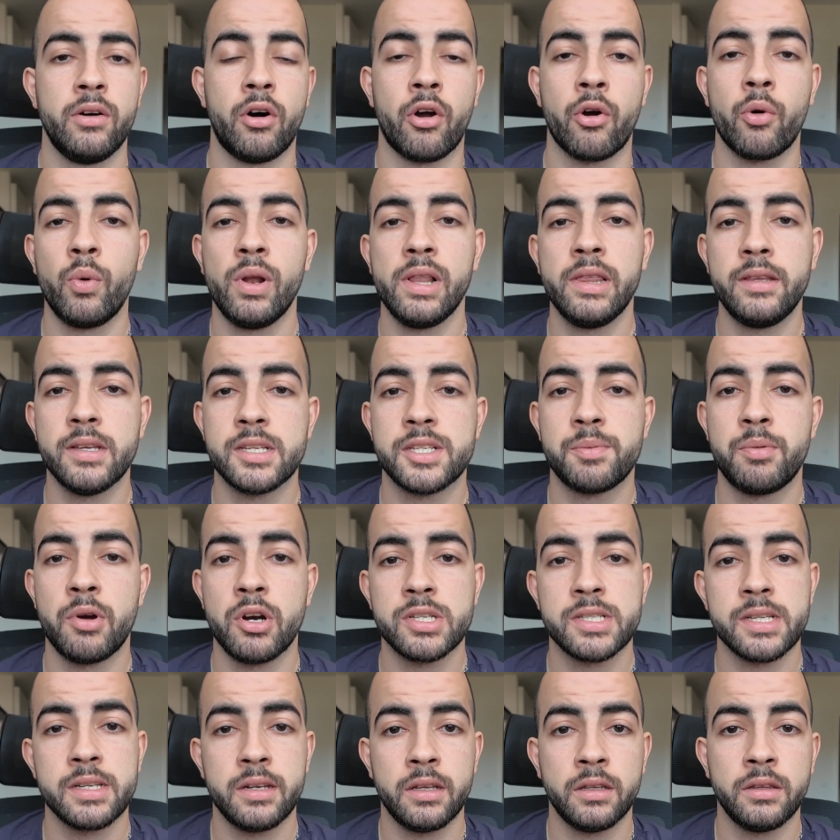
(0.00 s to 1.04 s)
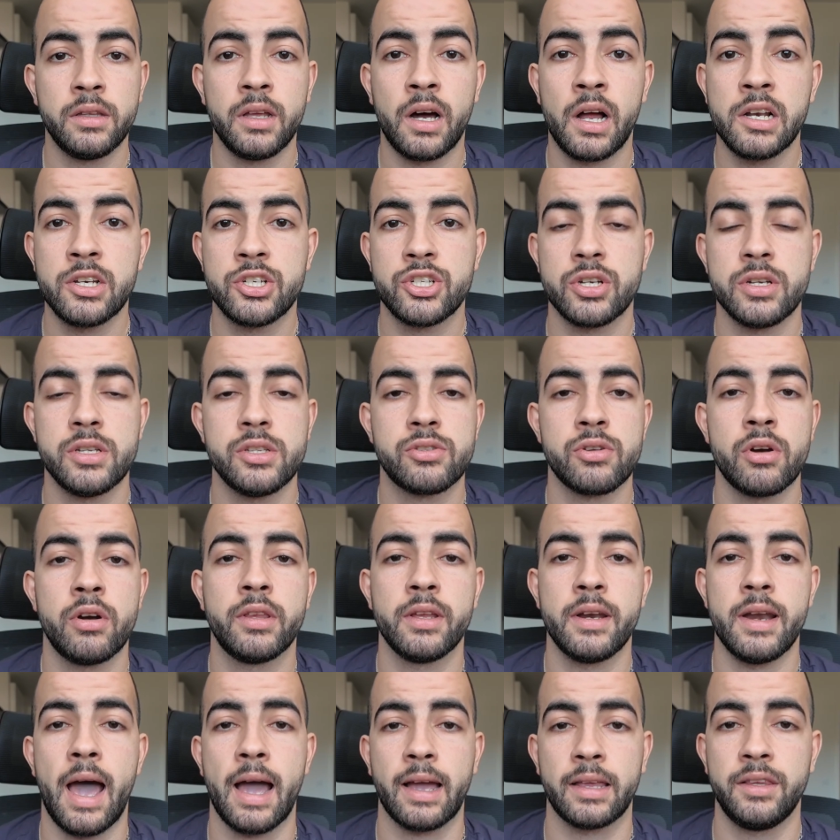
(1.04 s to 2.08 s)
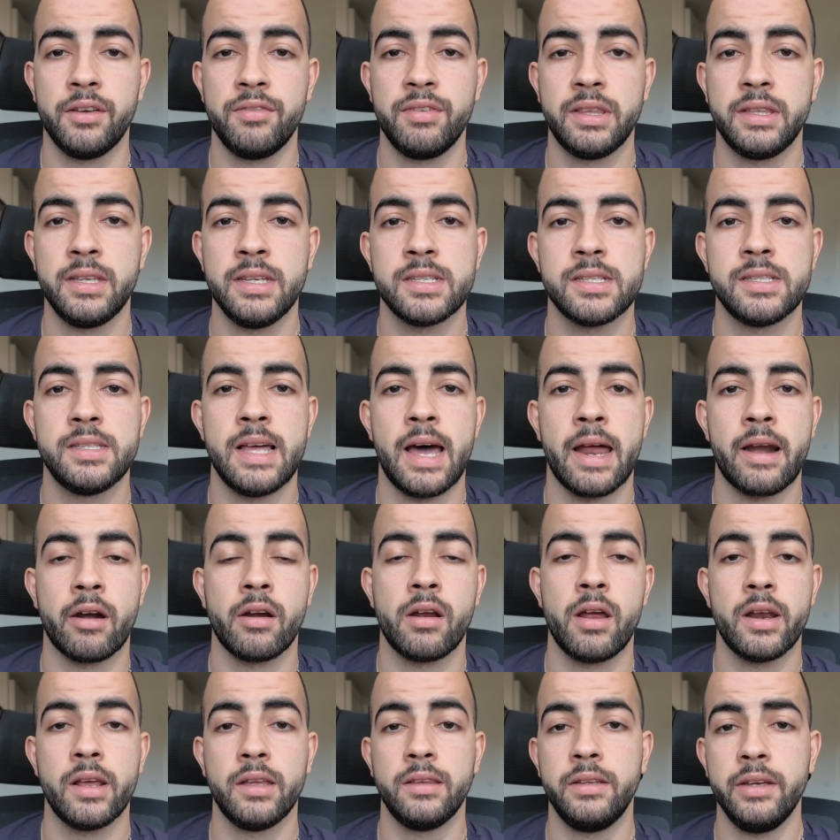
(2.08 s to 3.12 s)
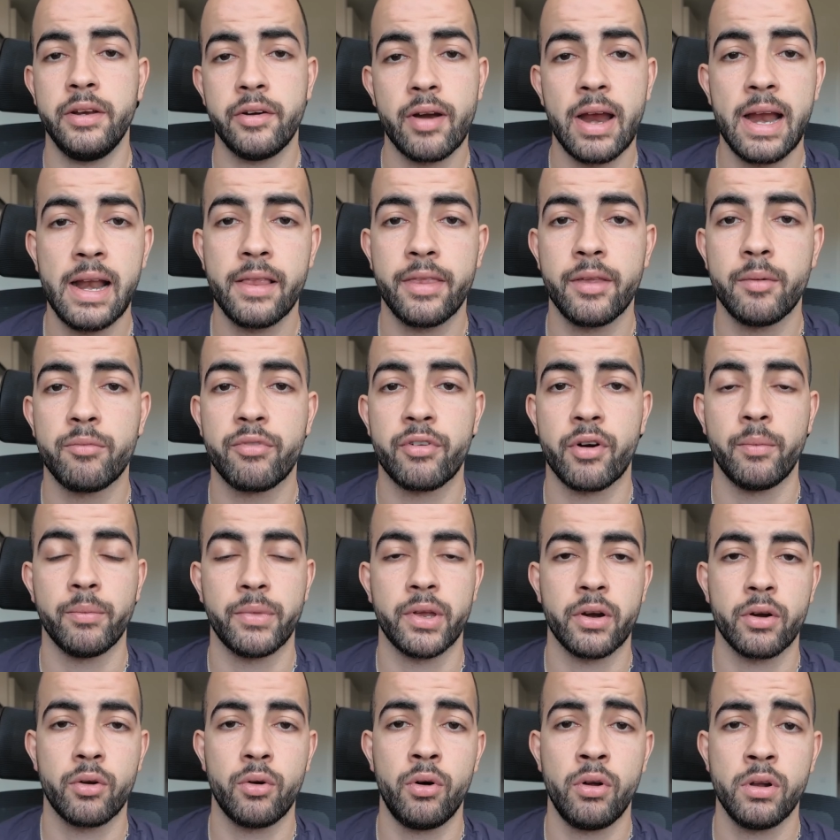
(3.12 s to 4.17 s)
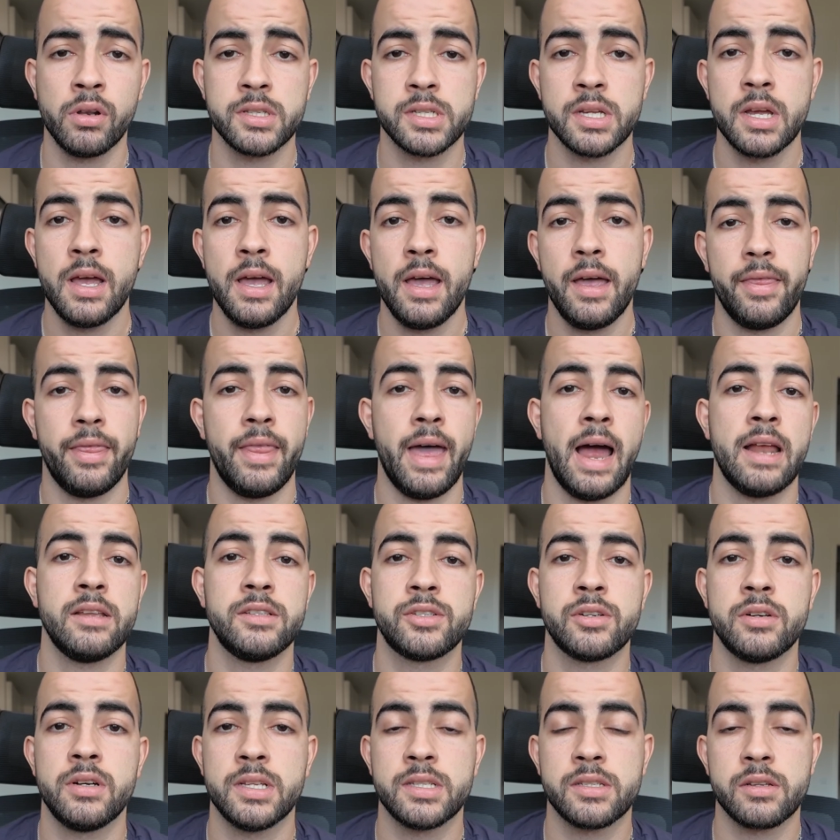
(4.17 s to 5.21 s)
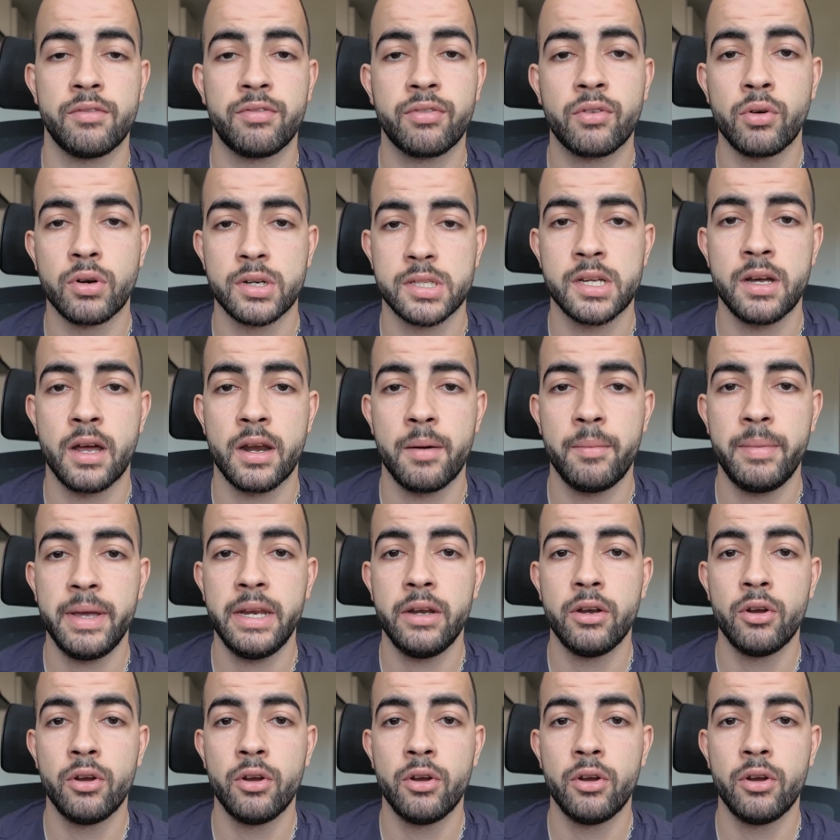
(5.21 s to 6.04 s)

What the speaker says: Or will this person indulge in certain activities that are going to derail them from their goals? The answer is, of course, going to be